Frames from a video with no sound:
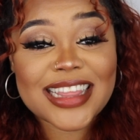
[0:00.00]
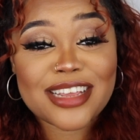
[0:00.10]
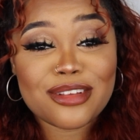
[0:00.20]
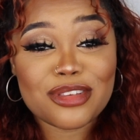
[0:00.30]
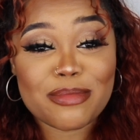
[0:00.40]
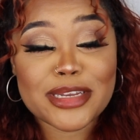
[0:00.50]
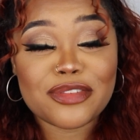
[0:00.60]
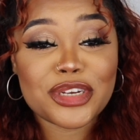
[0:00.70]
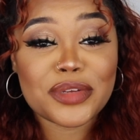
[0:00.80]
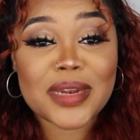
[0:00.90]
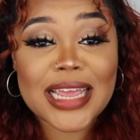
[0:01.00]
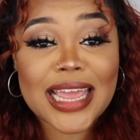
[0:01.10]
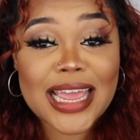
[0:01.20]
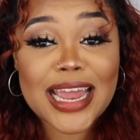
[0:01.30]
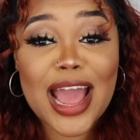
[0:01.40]
Thank you so much for tuning
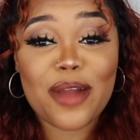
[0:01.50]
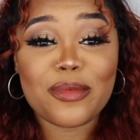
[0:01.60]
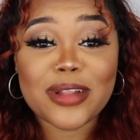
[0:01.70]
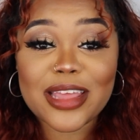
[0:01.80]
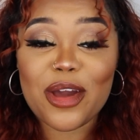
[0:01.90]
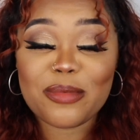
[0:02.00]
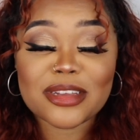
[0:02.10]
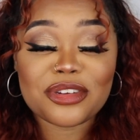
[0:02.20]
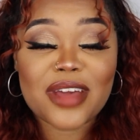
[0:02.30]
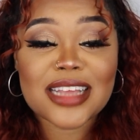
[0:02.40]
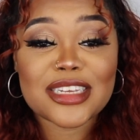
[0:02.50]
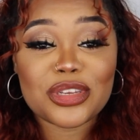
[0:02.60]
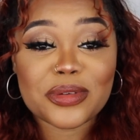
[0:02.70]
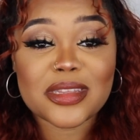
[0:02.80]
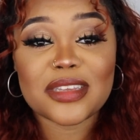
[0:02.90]
in. I really hope that you guys
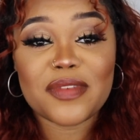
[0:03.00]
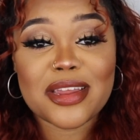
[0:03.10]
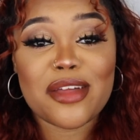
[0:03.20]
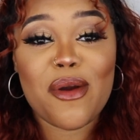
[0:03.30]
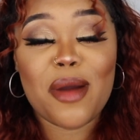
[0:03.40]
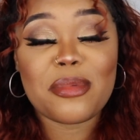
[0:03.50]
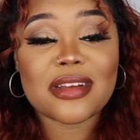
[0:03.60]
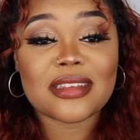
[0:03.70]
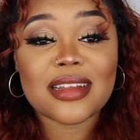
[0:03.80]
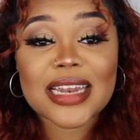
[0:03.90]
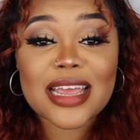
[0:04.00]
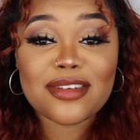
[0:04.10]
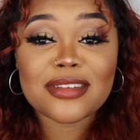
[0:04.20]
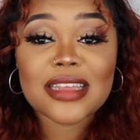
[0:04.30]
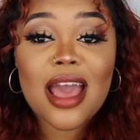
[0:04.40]
enjoyed this video on press-on
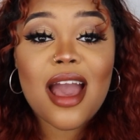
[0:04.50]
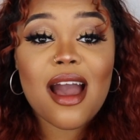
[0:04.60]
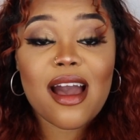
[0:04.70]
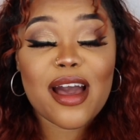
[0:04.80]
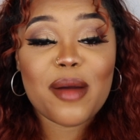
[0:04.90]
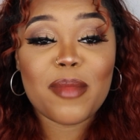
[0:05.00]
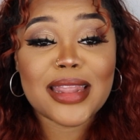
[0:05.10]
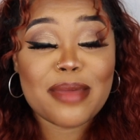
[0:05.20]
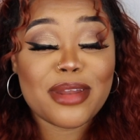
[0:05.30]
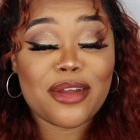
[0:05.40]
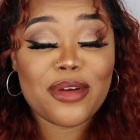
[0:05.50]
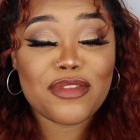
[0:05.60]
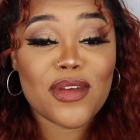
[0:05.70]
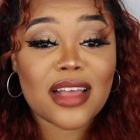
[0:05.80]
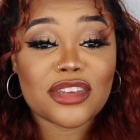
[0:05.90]
nails. Let me know
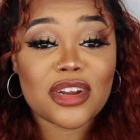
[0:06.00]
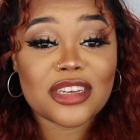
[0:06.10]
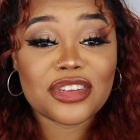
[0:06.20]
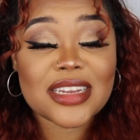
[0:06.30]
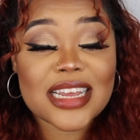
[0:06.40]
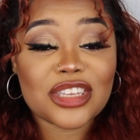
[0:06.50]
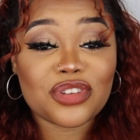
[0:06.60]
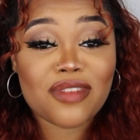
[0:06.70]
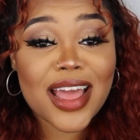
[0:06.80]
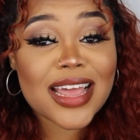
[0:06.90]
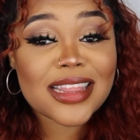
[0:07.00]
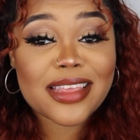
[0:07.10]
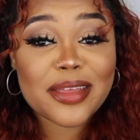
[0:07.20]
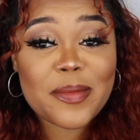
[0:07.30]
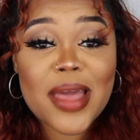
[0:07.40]
if you guys are interested in trying
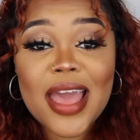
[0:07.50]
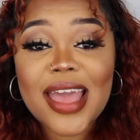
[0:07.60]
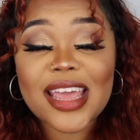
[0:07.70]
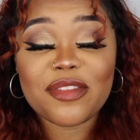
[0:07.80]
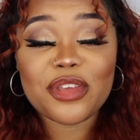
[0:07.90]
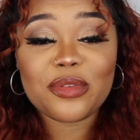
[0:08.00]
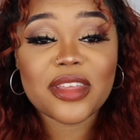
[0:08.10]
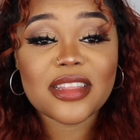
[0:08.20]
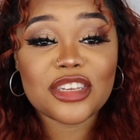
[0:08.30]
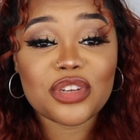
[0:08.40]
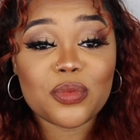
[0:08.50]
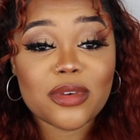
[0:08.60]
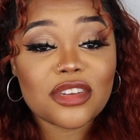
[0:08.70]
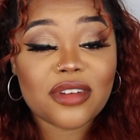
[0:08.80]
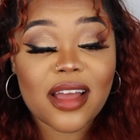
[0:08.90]
them, if you think that you
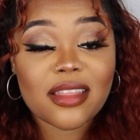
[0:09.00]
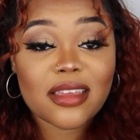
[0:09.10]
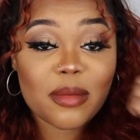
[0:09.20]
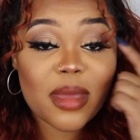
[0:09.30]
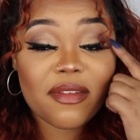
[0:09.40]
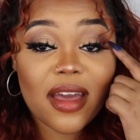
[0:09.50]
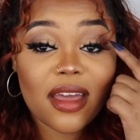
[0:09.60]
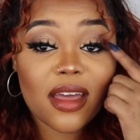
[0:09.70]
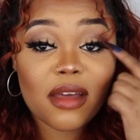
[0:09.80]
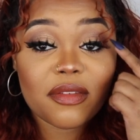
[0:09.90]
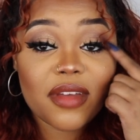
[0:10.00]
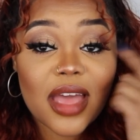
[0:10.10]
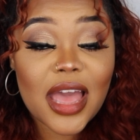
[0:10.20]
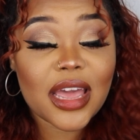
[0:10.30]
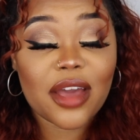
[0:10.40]
would try them. If I have
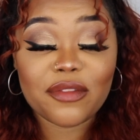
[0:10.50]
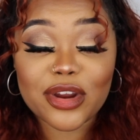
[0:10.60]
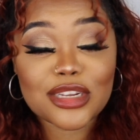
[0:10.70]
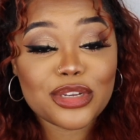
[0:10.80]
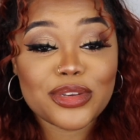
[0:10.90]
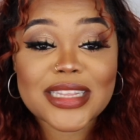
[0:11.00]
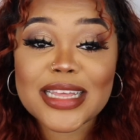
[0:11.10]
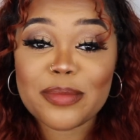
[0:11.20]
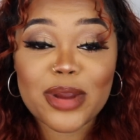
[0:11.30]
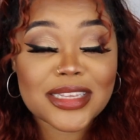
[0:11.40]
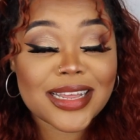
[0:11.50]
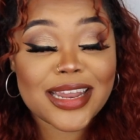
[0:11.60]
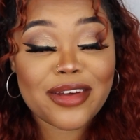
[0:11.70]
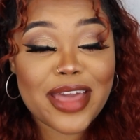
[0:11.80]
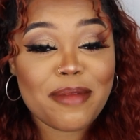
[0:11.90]
converted you to the press-on
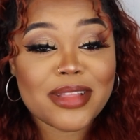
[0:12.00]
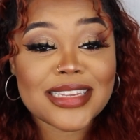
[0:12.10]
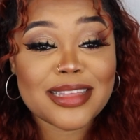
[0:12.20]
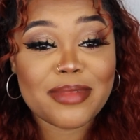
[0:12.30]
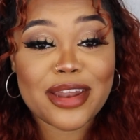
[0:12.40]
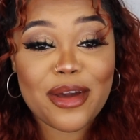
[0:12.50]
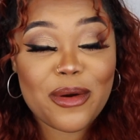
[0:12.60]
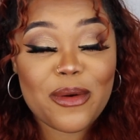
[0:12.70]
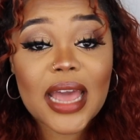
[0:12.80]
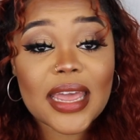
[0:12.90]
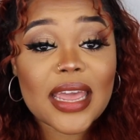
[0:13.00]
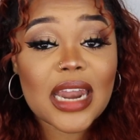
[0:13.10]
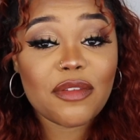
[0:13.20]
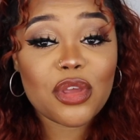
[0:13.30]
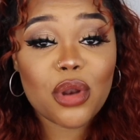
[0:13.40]
nail game, please let me know. Again,
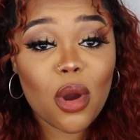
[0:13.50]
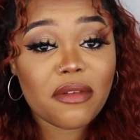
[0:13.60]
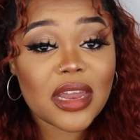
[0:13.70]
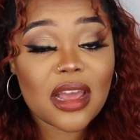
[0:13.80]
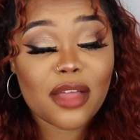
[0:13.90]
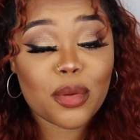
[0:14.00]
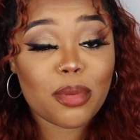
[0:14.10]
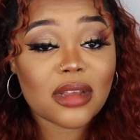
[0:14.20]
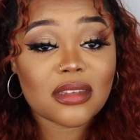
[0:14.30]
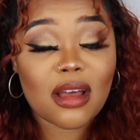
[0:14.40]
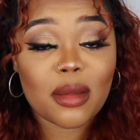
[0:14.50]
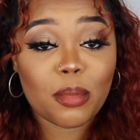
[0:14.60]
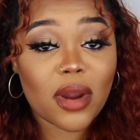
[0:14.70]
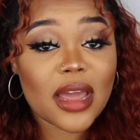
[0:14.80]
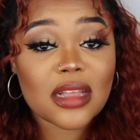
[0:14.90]
if you know of any other press-on
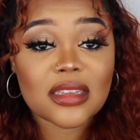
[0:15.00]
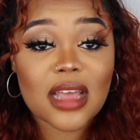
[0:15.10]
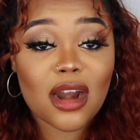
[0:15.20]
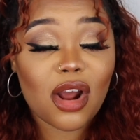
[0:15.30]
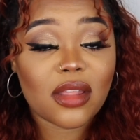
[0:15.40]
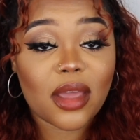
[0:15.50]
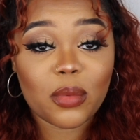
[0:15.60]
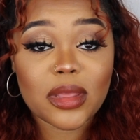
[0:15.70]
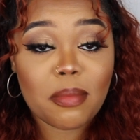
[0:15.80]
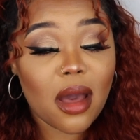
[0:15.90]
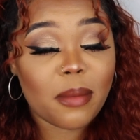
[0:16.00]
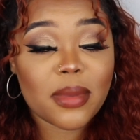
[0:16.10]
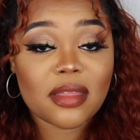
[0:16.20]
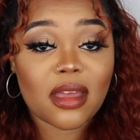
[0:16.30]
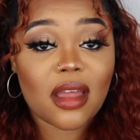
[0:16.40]
brands that are like really
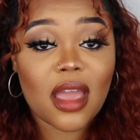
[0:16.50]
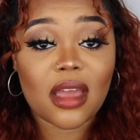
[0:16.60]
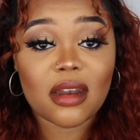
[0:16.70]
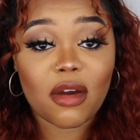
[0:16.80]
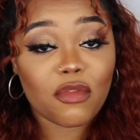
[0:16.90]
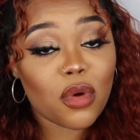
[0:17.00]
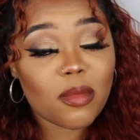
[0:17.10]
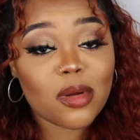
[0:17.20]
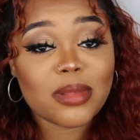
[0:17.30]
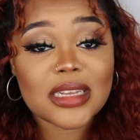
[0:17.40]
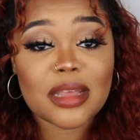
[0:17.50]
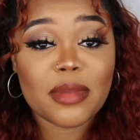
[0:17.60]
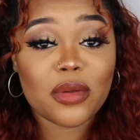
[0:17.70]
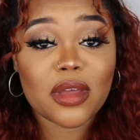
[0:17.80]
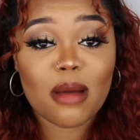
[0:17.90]
popping and affordable, please let
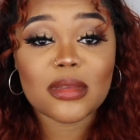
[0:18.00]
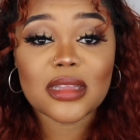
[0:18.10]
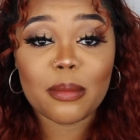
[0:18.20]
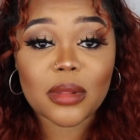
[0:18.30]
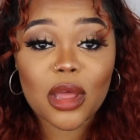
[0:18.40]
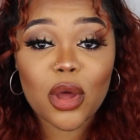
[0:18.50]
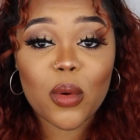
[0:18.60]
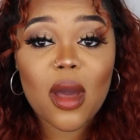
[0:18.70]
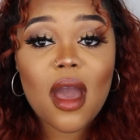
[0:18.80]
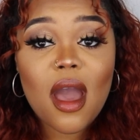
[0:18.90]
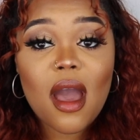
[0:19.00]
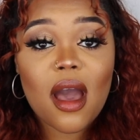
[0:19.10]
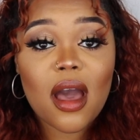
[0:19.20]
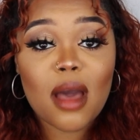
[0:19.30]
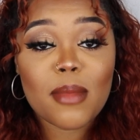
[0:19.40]
me know in the comments down below.
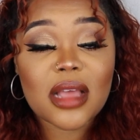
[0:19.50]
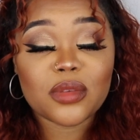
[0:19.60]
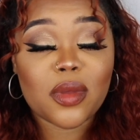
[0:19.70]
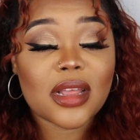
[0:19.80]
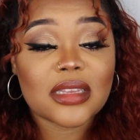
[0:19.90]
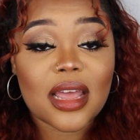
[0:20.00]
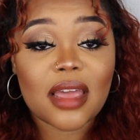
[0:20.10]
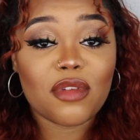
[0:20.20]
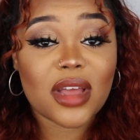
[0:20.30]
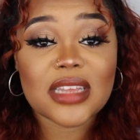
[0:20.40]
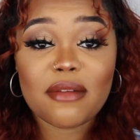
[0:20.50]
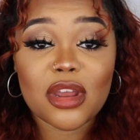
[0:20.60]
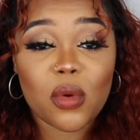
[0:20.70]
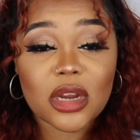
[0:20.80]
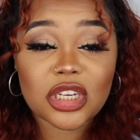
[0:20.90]
As well as like if you guys have
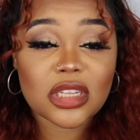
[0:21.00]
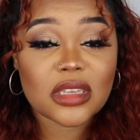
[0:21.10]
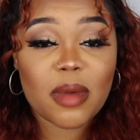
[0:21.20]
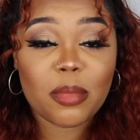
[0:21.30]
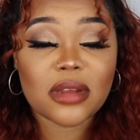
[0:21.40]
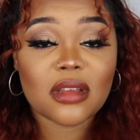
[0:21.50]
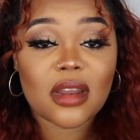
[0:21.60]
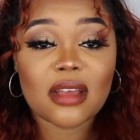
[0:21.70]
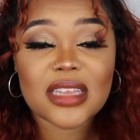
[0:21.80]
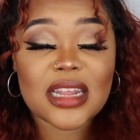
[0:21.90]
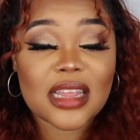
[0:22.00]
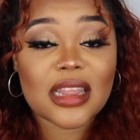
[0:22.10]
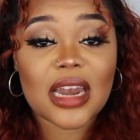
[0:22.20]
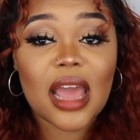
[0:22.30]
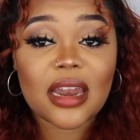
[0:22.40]
any questions about press-on nails, anything
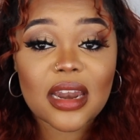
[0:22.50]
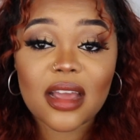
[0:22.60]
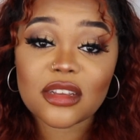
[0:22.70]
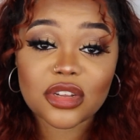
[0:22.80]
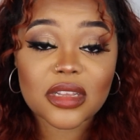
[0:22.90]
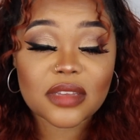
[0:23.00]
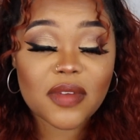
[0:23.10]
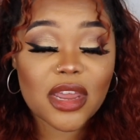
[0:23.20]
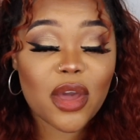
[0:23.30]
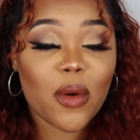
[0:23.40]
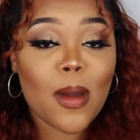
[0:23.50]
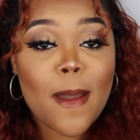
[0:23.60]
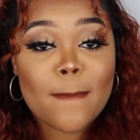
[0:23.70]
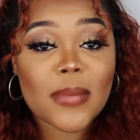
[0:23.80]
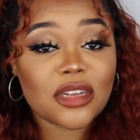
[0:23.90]
that I didn't answer in this video,
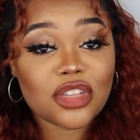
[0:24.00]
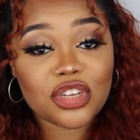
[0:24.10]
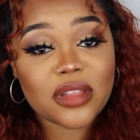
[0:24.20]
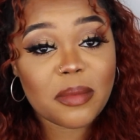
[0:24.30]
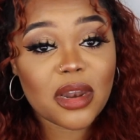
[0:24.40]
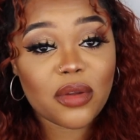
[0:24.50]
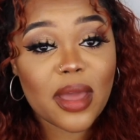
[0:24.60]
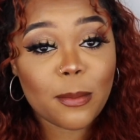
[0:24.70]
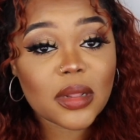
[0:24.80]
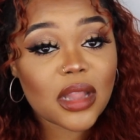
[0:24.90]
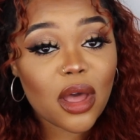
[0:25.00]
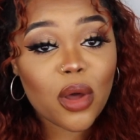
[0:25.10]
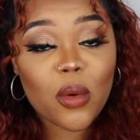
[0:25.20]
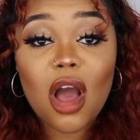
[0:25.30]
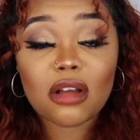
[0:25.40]
make sure that you let me know down below.